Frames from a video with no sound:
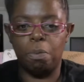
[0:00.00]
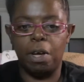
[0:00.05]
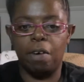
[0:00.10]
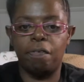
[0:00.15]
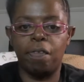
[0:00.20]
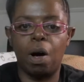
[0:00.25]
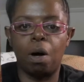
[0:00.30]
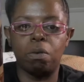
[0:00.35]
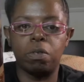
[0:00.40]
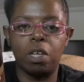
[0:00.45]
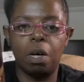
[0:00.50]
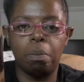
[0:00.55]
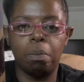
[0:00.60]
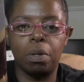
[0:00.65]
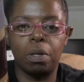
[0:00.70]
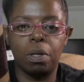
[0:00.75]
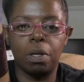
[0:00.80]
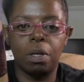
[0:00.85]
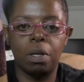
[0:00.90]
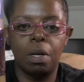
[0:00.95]
to be a fall
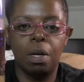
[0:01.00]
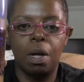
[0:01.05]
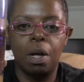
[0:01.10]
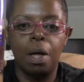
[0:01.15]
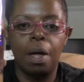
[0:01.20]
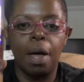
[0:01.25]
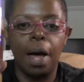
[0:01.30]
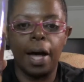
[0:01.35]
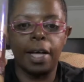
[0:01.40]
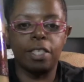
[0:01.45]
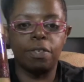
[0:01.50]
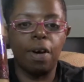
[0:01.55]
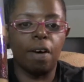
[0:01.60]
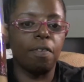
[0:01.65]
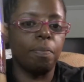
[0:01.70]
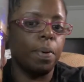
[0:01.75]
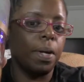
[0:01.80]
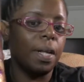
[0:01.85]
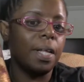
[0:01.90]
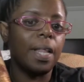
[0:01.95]
tumbler. I still haven't
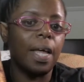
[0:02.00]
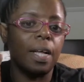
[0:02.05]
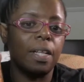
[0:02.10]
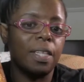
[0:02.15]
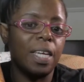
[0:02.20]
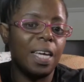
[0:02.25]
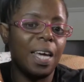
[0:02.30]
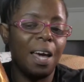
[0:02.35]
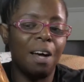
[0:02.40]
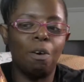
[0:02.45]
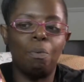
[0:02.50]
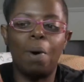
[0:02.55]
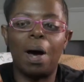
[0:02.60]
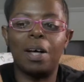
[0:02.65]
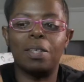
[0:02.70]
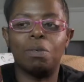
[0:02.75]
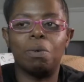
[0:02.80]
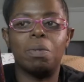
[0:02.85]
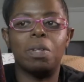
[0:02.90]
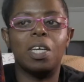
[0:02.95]
put anything decal
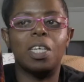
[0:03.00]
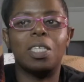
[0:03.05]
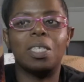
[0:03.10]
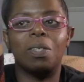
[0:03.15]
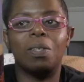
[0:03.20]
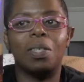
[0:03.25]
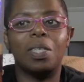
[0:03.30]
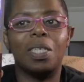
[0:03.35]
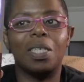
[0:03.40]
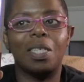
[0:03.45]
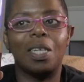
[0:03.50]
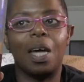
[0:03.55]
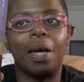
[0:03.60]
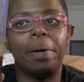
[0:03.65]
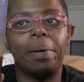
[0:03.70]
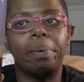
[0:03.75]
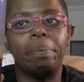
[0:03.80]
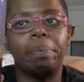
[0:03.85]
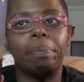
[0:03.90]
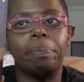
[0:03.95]
wise on this one to,
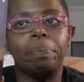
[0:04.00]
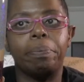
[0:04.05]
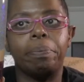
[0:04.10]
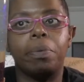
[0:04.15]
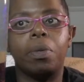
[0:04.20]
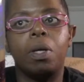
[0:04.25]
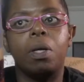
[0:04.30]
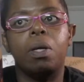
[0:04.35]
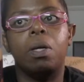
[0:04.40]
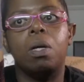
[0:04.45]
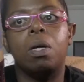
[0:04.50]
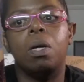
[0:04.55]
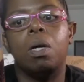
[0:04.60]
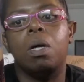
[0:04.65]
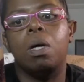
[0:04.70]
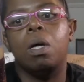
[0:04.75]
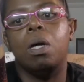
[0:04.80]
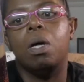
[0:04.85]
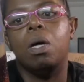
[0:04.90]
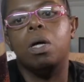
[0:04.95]
um,
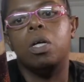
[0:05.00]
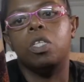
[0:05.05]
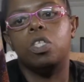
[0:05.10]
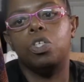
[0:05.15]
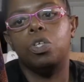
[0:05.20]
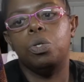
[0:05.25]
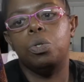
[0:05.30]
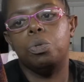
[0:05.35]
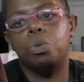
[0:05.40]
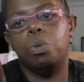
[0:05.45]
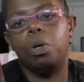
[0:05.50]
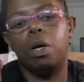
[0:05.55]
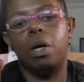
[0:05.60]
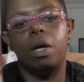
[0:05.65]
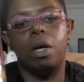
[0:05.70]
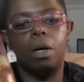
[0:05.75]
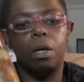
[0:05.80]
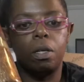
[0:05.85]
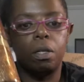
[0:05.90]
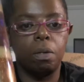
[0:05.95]
to
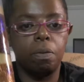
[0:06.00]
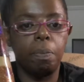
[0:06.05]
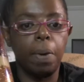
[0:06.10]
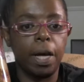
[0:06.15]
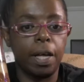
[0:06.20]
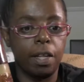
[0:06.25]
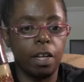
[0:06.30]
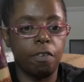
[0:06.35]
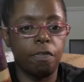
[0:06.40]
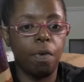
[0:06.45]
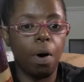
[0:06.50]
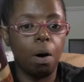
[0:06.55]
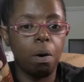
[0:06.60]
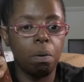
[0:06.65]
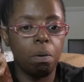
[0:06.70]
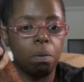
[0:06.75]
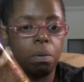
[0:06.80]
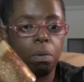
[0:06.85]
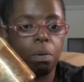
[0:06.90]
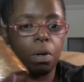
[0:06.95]
make it look fall
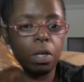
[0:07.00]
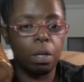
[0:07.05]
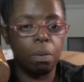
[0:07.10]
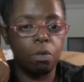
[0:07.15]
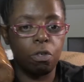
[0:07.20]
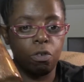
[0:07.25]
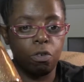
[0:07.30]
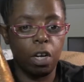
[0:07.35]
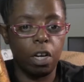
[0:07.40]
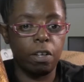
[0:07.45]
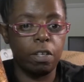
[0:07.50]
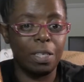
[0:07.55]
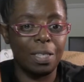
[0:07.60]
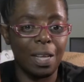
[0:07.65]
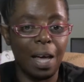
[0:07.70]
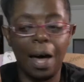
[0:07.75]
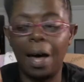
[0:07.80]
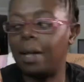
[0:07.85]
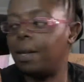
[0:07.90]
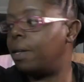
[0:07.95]
because I'm still trying to
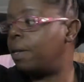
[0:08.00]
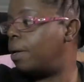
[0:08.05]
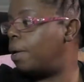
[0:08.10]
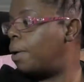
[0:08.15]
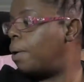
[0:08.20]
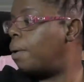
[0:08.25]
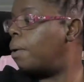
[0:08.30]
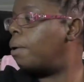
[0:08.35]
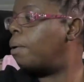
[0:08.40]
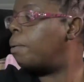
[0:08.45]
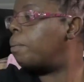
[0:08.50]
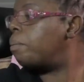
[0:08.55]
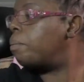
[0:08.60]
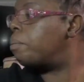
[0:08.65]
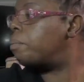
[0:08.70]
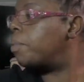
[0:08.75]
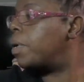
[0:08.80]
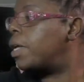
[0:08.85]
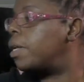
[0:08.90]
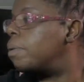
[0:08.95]
decide.
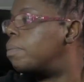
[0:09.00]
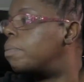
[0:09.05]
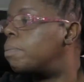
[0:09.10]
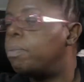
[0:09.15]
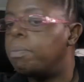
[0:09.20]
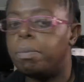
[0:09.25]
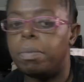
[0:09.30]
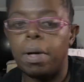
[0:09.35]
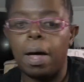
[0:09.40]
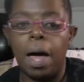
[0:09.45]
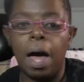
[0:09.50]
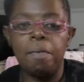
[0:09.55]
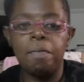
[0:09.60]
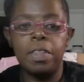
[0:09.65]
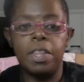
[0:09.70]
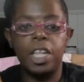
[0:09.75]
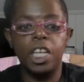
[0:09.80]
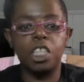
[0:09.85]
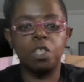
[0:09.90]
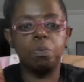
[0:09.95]
But having
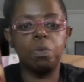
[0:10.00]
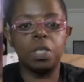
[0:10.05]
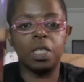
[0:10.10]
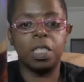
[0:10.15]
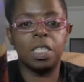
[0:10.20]
this one